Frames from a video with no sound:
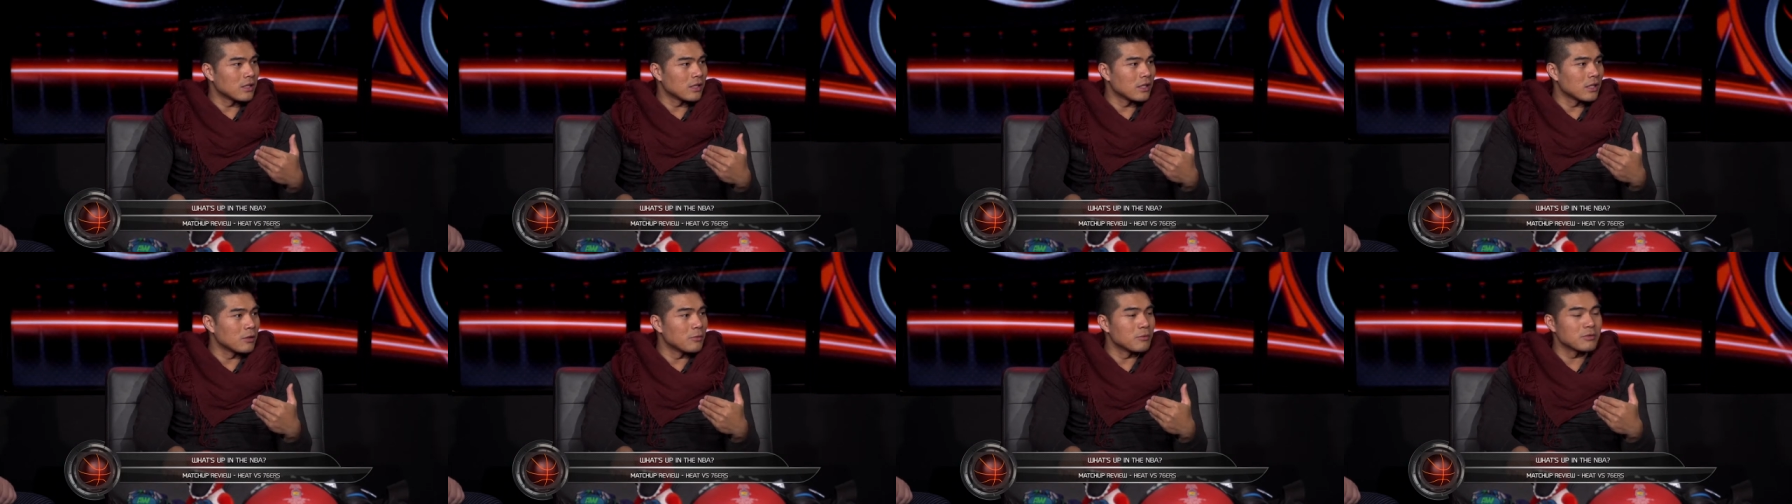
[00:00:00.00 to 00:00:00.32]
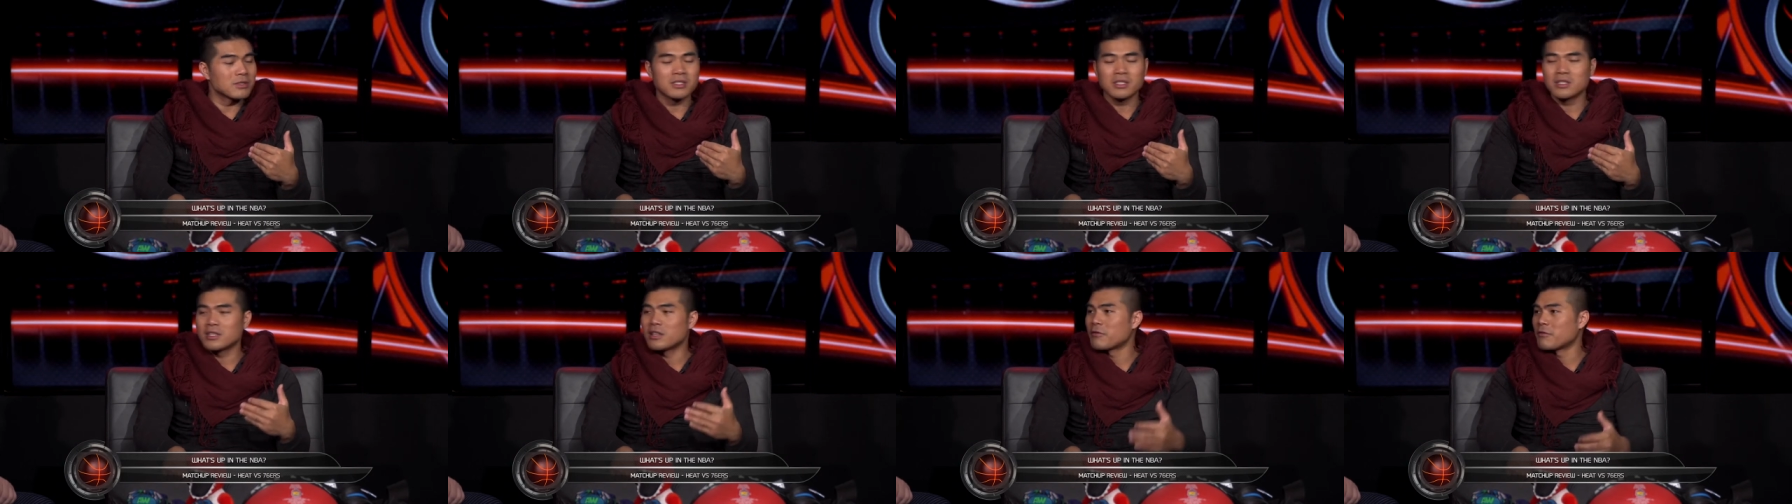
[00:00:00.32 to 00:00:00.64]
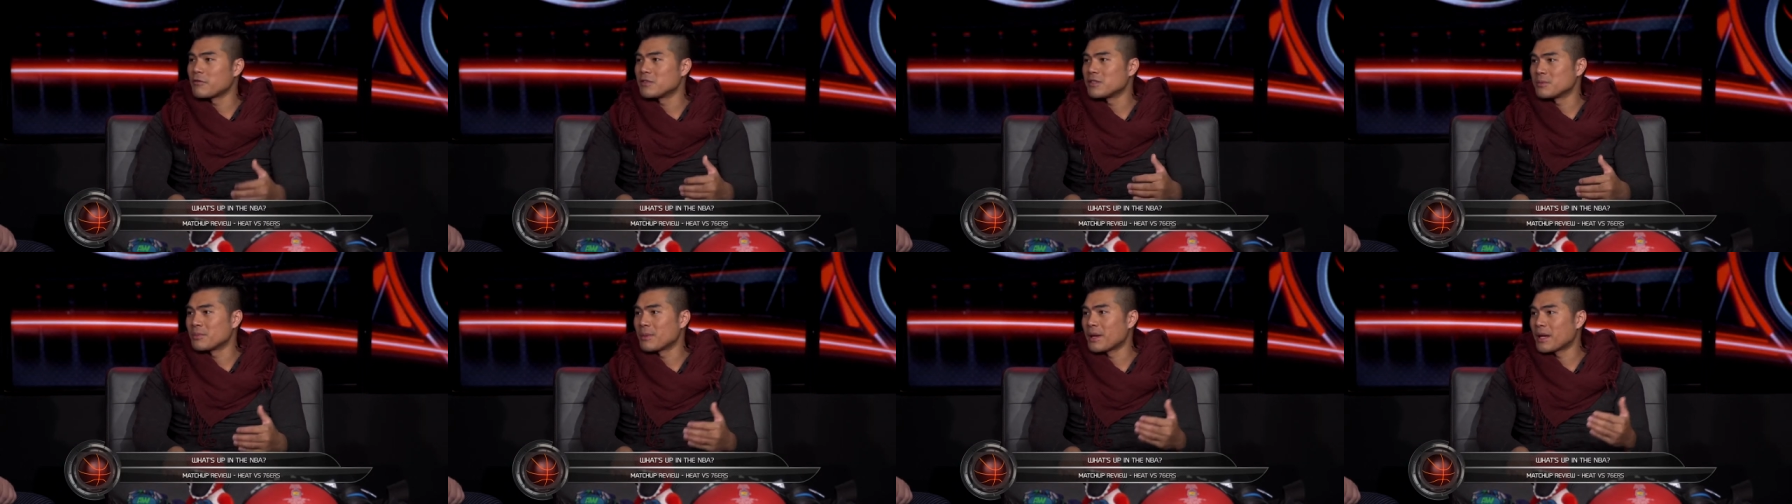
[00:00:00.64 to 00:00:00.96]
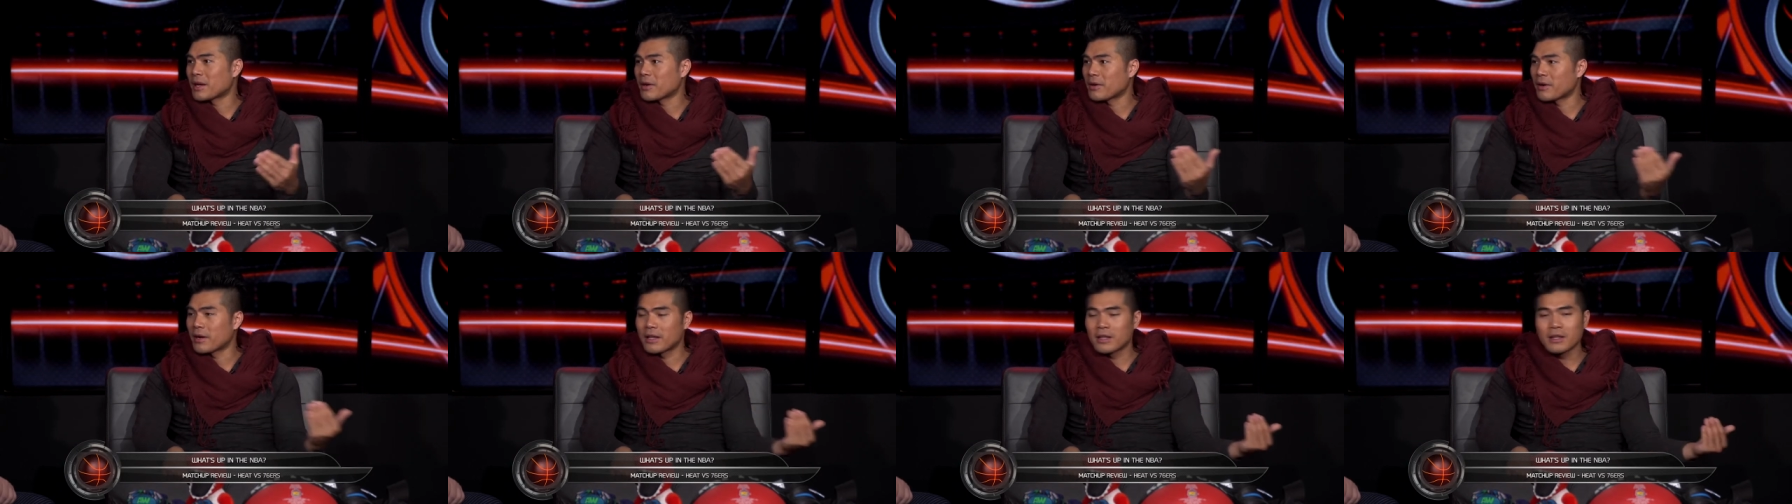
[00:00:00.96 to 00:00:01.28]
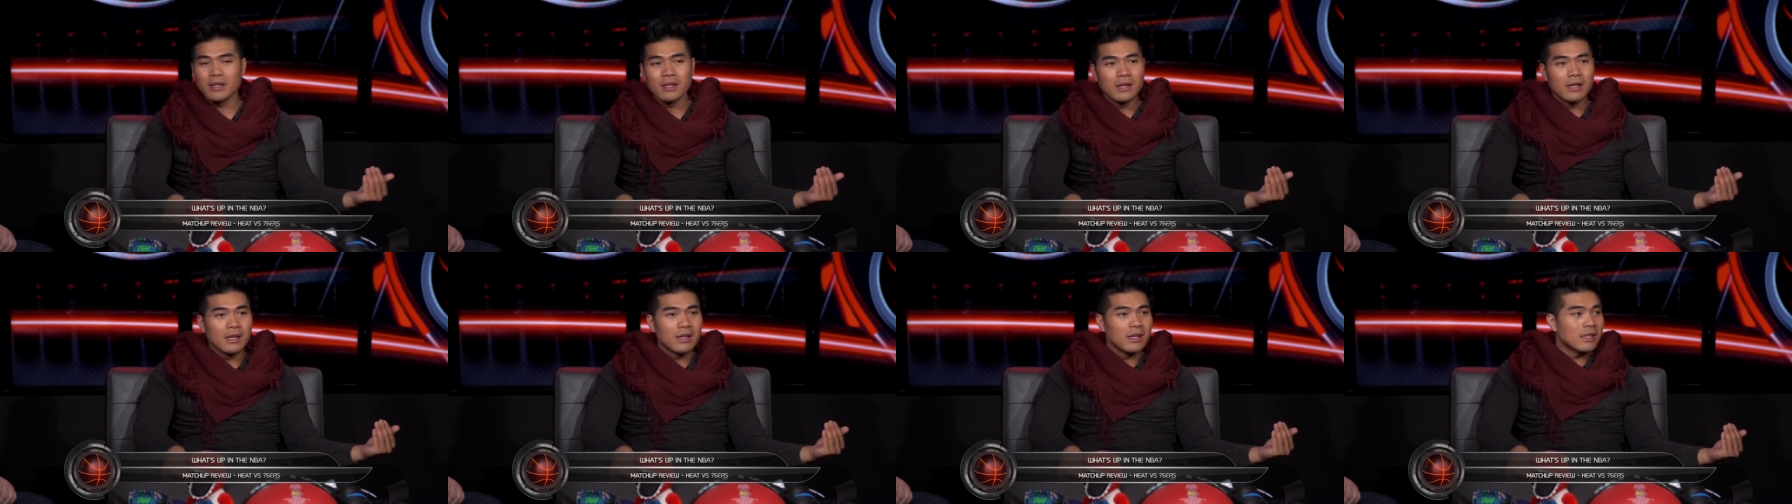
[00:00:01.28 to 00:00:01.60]
he was the difference maker,
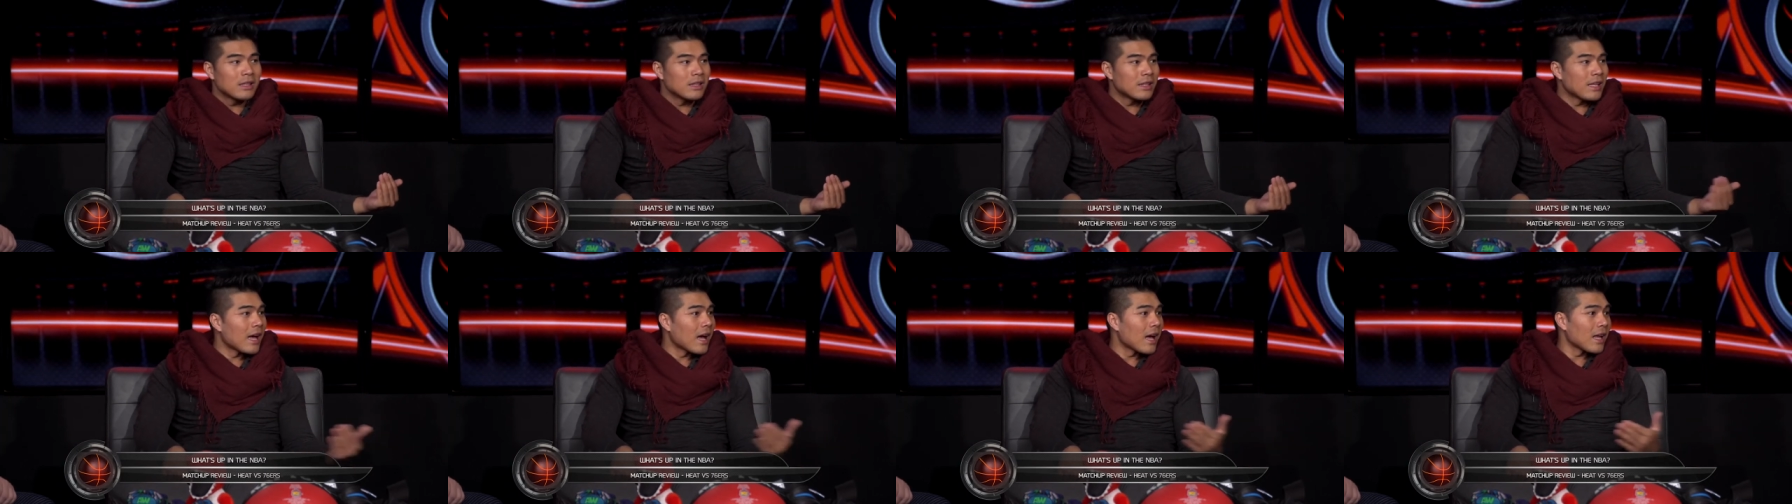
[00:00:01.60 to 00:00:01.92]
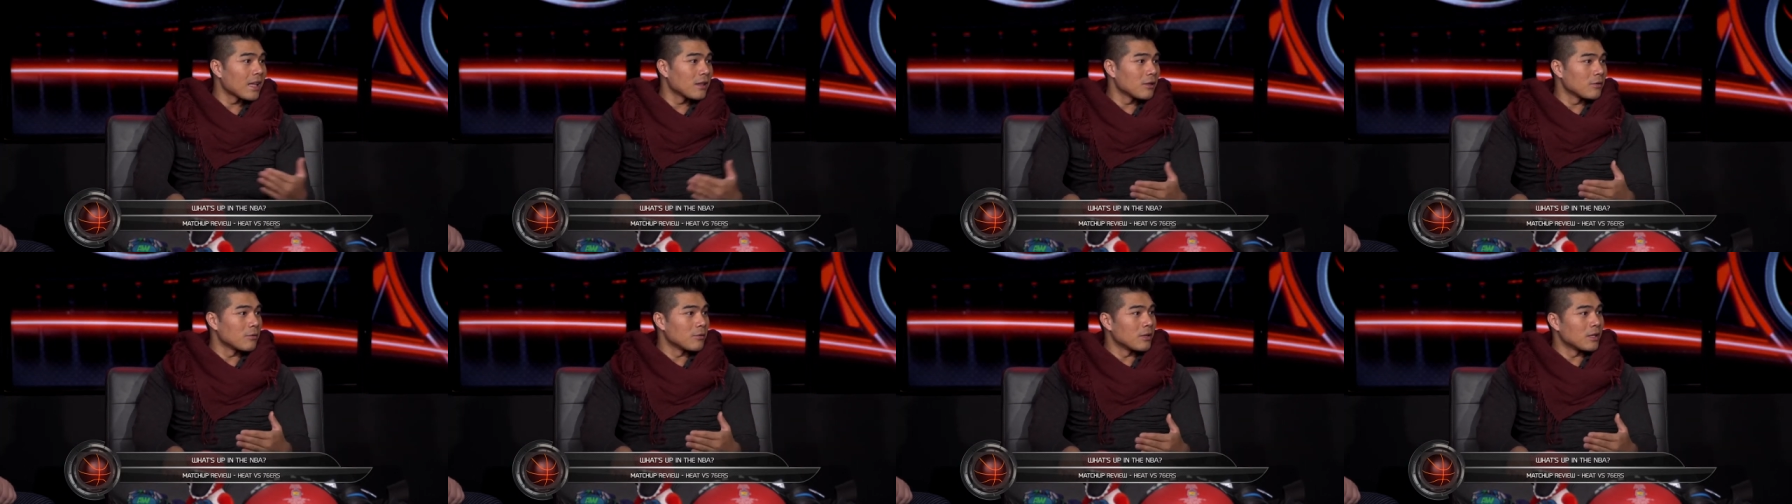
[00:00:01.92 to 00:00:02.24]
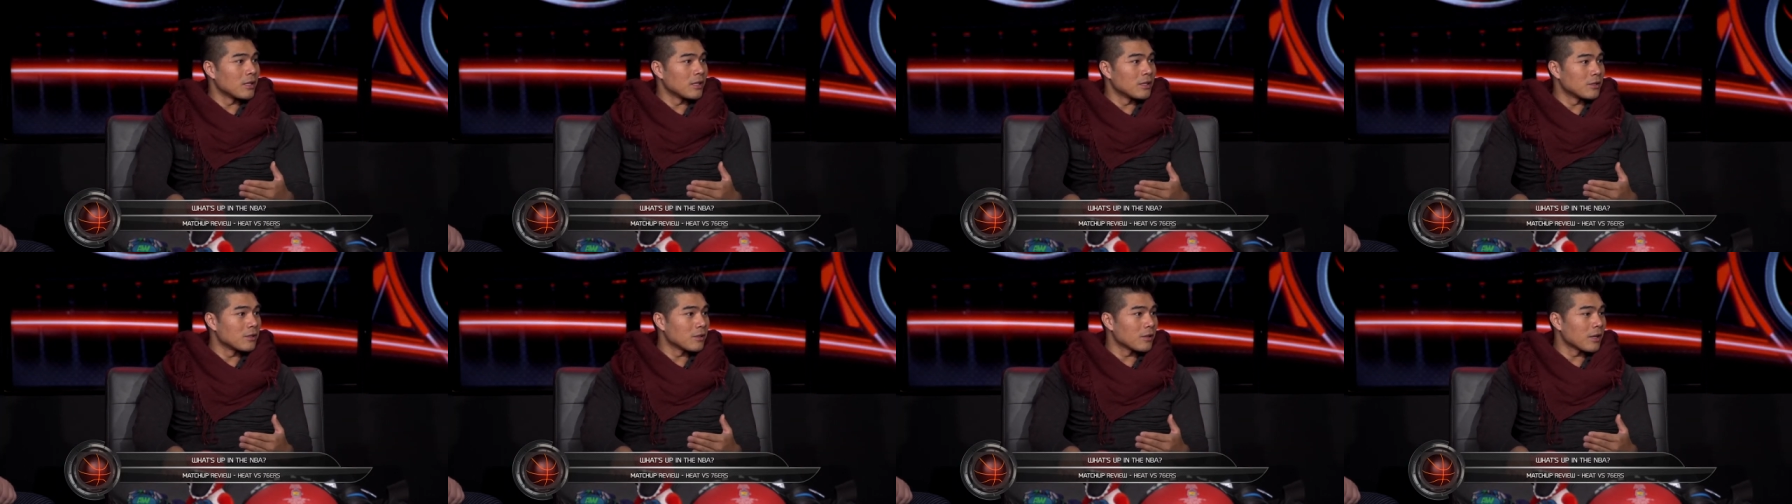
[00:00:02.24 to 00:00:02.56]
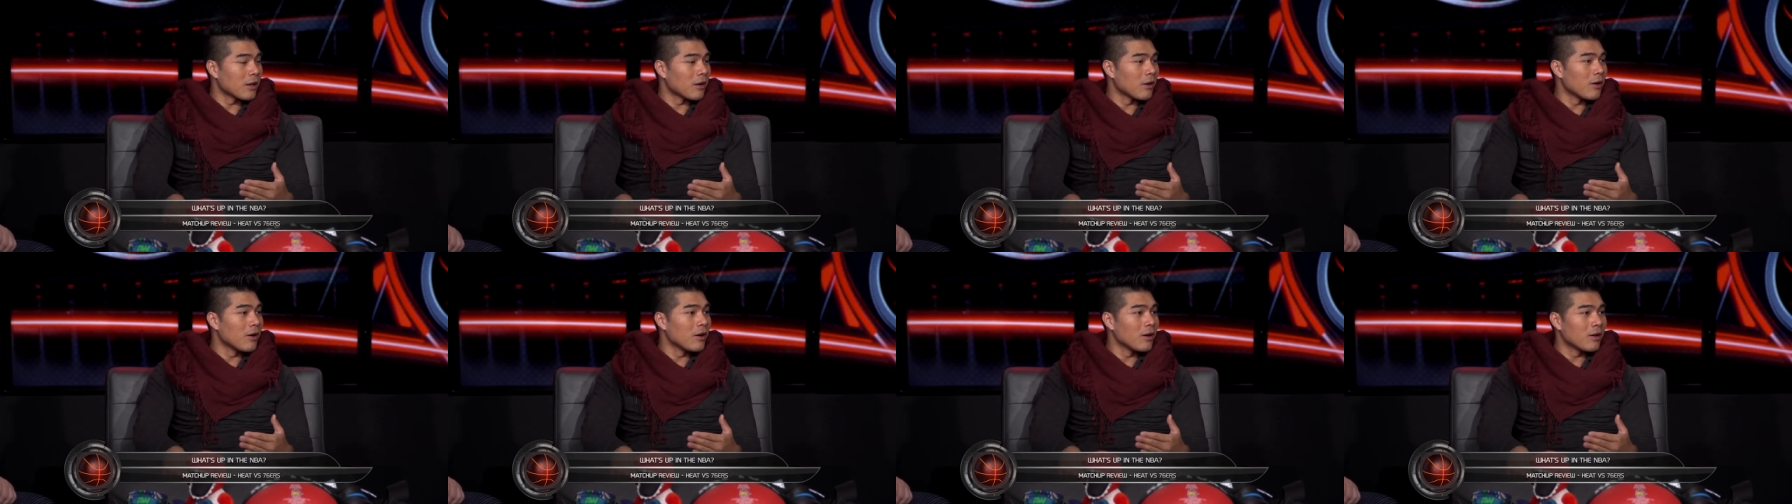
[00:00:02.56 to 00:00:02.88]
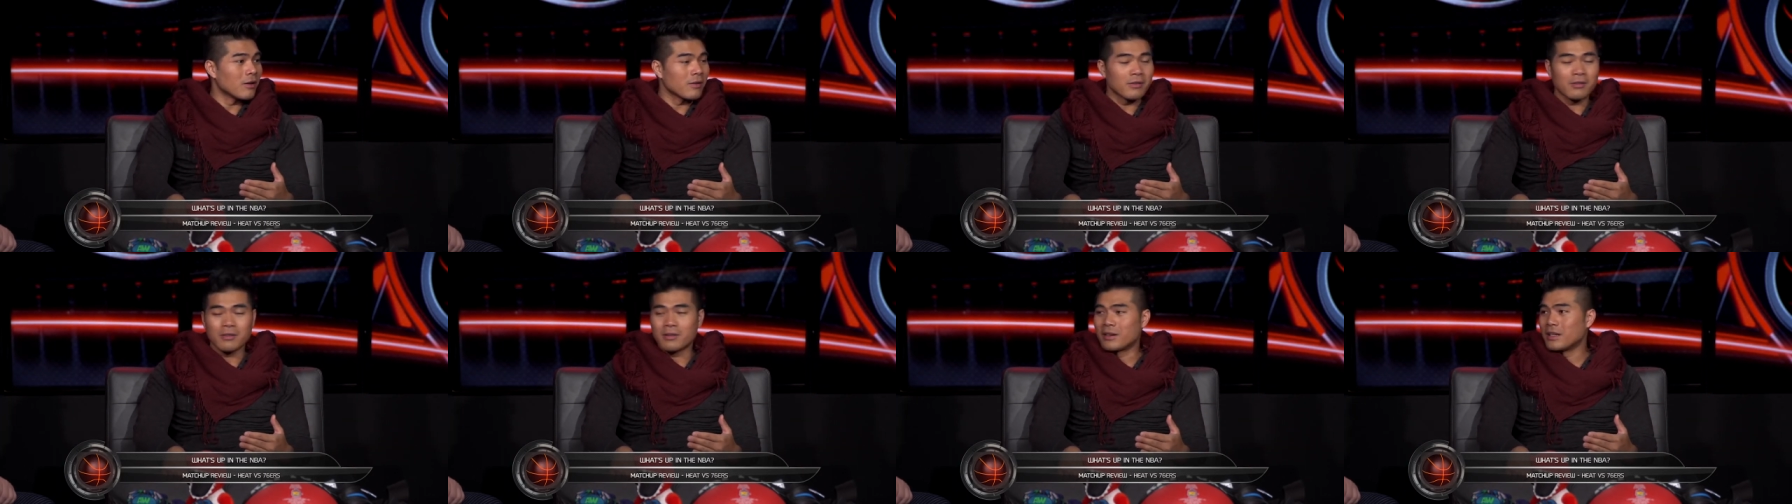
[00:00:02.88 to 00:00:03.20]
and that really took it
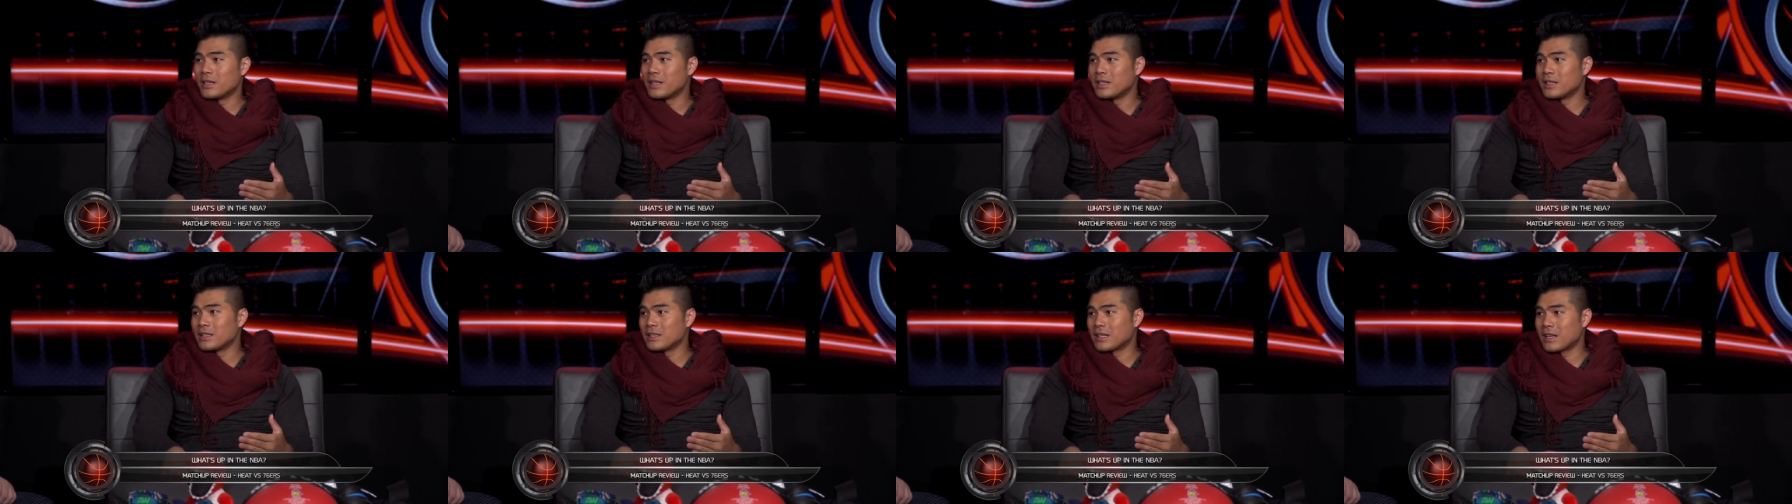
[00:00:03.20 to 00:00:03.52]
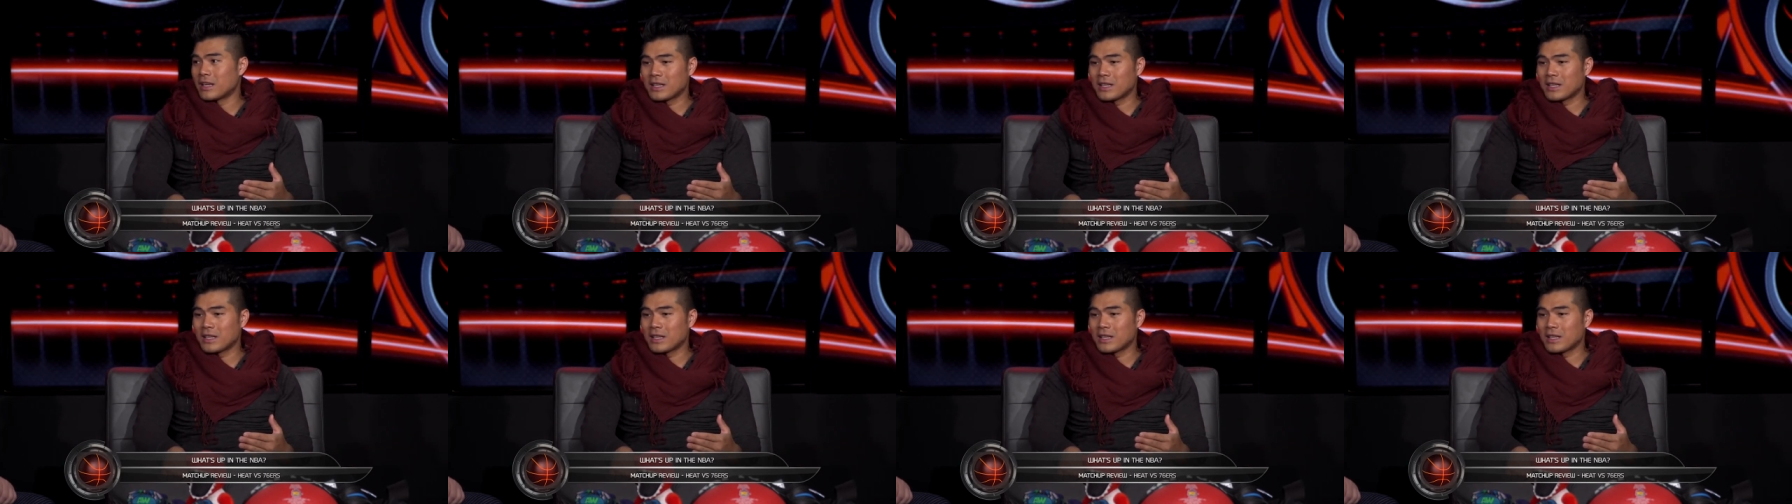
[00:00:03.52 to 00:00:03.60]
all, right?